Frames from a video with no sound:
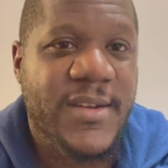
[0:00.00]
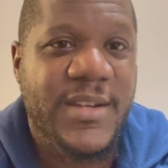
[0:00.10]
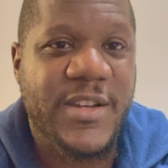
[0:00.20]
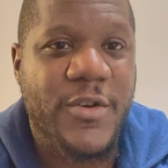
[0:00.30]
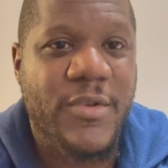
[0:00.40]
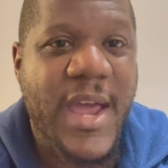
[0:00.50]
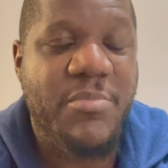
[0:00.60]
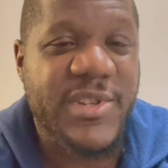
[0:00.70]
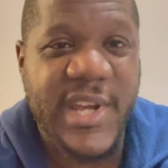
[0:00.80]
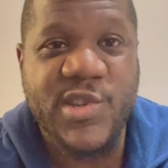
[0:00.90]
you know, a
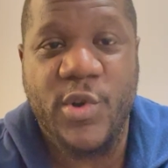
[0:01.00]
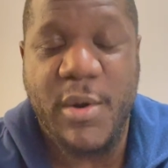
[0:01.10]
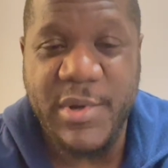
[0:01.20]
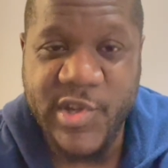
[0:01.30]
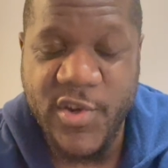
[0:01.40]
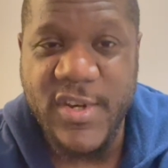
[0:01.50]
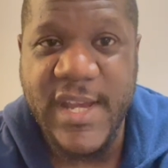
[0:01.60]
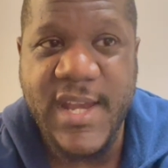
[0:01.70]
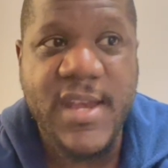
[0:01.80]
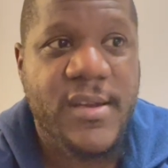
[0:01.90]
potential
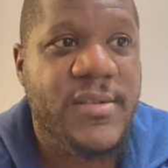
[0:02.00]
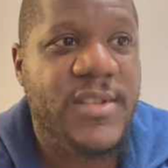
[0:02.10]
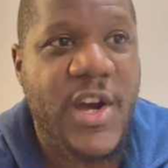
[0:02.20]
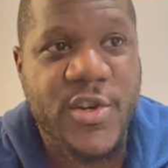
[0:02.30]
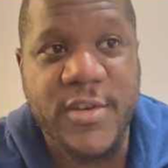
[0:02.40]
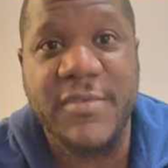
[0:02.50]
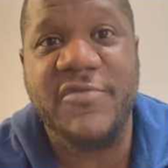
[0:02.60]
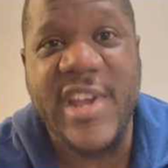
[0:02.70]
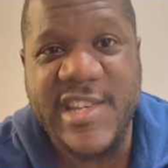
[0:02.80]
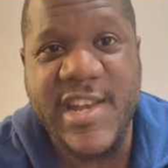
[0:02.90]
opportunity that I could have
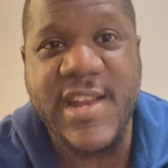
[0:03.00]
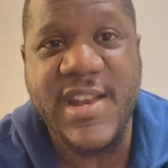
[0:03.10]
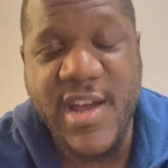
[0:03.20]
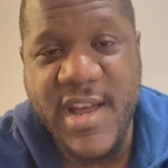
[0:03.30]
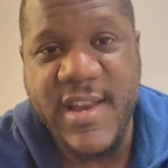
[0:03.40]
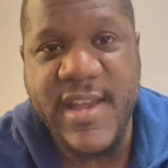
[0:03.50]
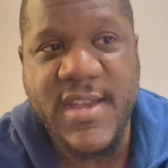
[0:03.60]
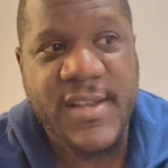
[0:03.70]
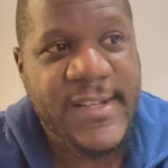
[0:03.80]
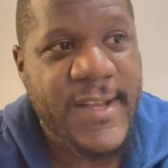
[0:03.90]
invested in
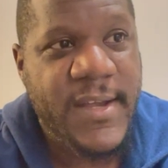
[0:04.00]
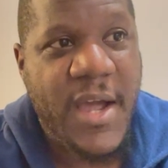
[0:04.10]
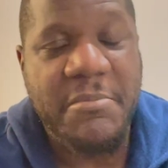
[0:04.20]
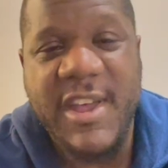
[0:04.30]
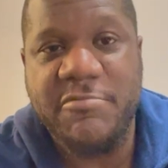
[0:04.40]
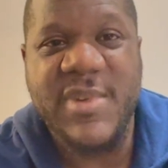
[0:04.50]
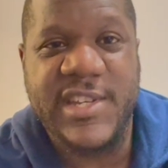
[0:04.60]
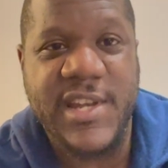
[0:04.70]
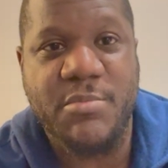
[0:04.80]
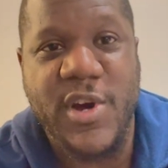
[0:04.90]
early, I may have
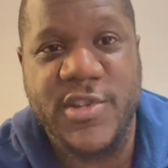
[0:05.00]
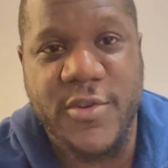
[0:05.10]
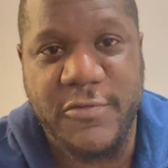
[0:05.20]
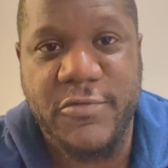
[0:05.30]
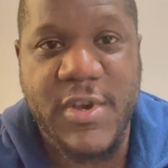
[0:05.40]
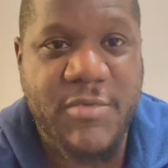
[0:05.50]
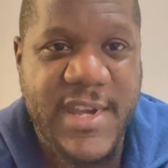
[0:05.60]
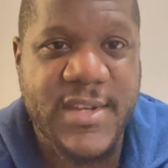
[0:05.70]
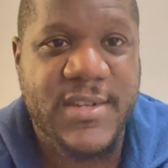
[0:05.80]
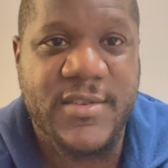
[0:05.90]
missed it by two, three
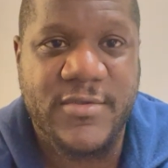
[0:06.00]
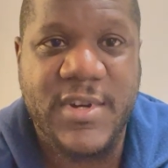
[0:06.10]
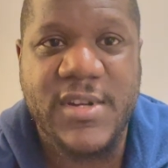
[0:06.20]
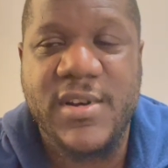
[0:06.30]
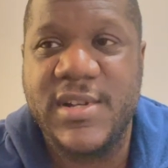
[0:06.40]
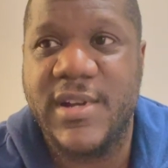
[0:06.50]
weeks, right guys?